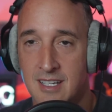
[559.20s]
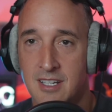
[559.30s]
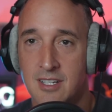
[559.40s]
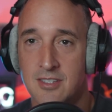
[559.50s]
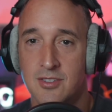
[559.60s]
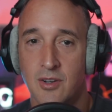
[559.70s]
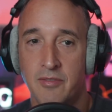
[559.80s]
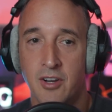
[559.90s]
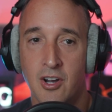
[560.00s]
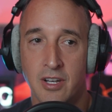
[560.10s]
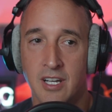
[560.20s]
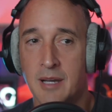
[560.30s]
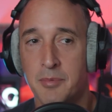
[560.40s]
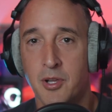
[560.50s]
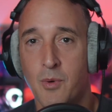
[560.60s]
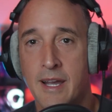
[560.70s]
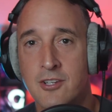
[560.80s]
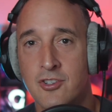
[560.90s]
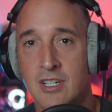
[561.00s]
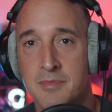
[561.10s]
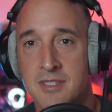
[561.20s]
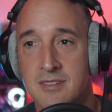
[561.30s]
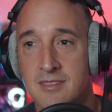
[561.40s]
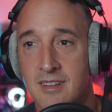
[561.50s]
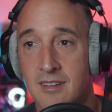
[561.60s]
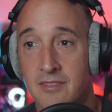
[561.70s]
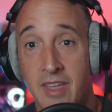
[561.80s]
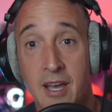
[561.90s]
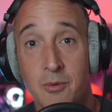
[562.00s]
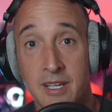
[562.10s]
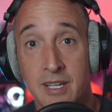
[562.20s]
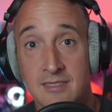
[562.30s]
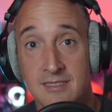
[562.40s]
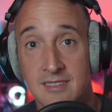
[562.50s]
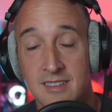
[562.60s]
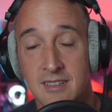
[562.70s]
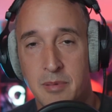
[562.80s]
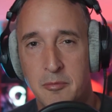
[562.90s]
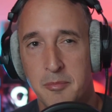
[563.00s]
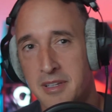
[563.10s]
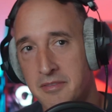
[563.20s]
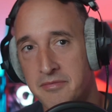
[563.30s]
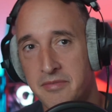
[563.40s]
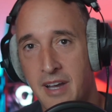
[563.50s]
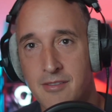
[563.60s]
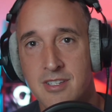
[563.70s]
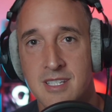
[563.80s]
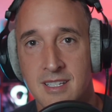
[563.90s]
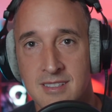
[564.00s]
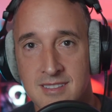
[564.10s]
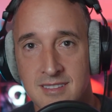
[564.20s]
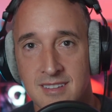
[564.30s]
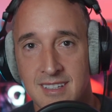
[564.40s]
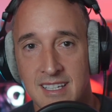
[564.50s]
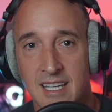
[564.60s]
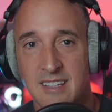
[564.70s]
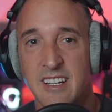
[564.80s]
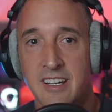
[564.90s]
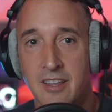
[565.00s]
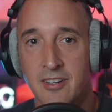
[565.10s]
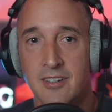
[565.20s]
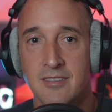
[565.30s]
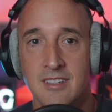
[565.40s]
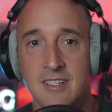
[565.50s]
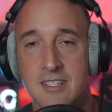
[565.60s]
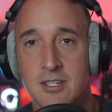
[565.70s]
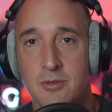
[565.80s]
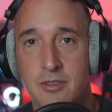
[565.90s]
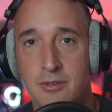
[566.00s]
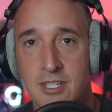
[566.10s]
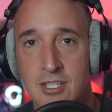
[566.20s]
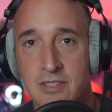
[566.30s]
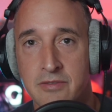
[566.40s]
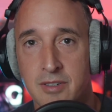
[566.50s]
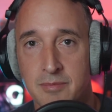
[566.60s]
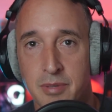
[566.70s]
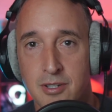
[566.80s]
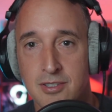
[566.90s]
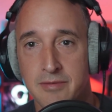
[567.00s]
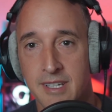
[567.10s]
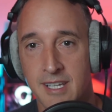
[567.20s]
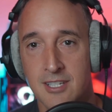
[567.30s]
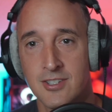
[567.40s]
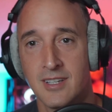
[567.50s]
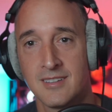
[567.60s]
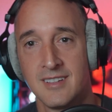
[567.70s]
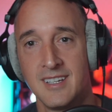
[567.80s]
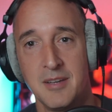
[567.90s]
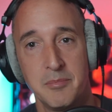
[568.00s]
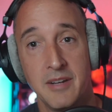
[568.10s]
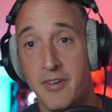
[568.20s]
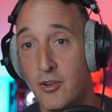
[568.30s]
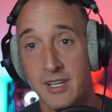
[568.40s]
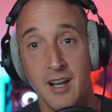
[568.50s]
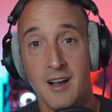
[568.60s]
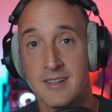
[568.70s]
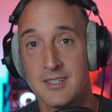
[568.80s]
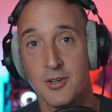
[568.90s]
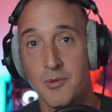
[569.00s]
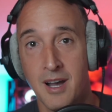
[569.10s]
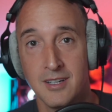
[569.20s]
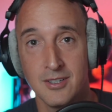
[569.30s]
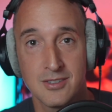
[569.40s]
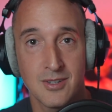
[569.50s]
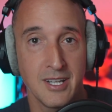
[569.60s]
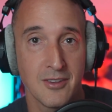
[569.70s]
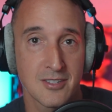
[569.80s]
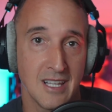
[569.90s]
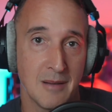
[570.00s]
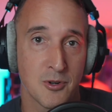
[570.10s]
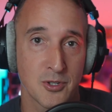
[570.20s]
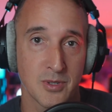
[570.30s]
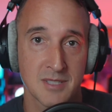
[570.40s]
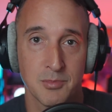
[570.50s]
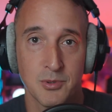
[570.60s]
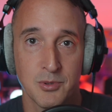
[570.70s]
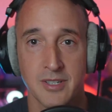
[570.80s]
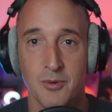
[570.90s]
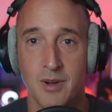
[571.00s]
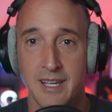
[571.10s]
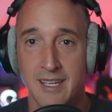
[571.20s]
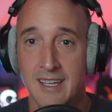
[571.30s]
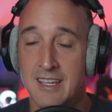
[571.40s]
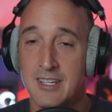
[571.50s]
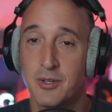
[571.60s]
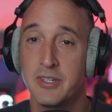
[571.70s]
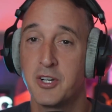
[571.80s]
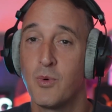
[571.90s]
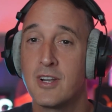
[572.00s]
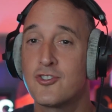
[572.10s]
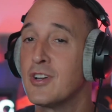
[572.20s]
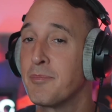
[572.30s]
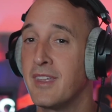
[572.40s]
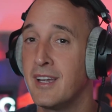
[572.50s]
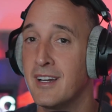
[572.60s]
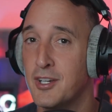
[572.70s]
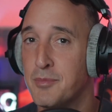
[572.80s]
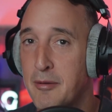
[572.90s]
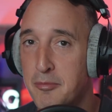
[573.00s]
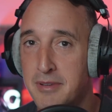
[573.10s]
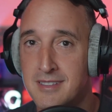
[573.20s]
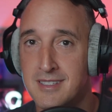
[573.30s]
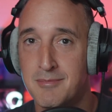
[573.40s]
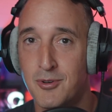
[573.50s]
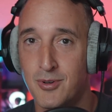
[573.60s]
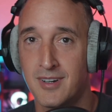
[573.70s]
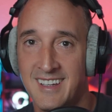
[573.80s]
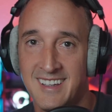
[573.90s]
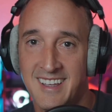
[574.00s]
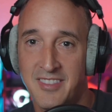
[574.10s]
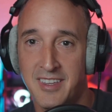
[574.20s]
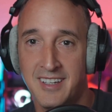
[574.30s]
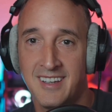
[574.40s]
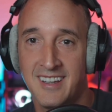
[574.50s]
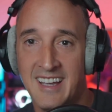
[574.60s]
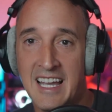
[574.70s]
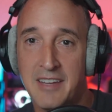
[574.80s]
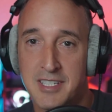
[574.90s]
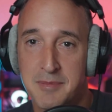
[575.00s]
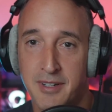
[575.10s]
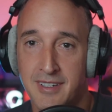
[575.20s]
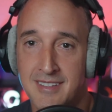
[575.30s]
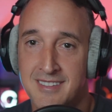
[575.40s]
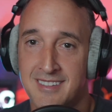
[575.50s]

So I've oh, gone on a couple Hawaii trips that way, probably five or six, and then another two or three just for personal vacationing but I've only gone to Oahu. So I know there's a lot more to explore in Hawaii. So in your one trip there, you probably see more than I have experienced.